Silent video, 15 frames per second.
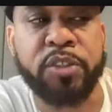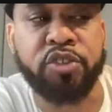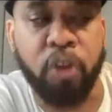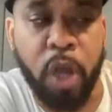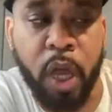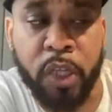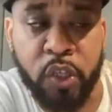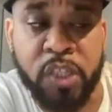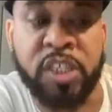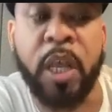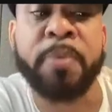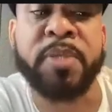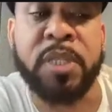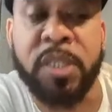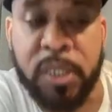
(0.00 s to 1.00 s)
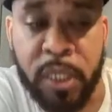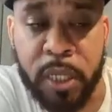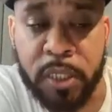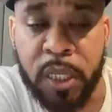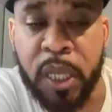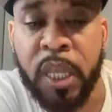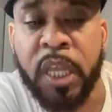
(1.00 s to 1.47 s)
drugs or
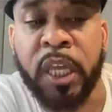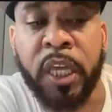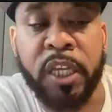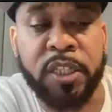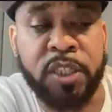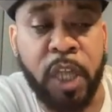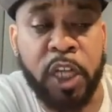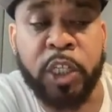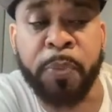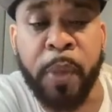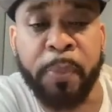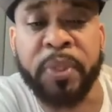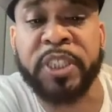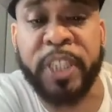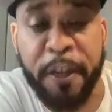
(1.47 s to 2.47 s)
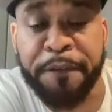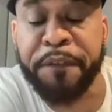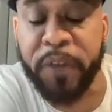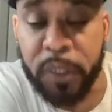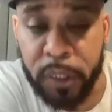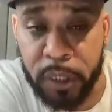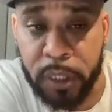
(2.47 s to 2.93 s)
substances could touch people
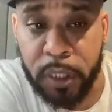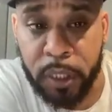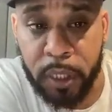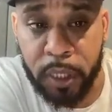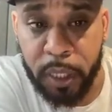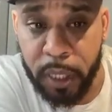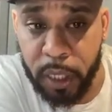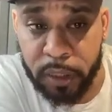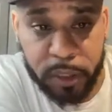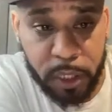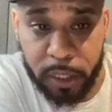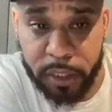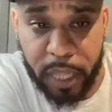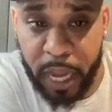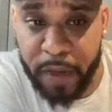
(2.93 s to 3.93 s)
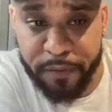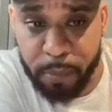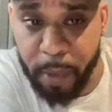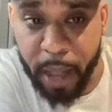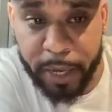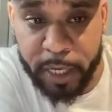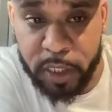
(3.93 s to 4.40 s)
differently. It's it, not
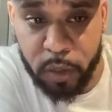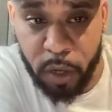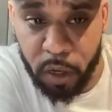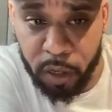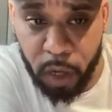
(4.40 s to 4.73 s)
everybody's uh,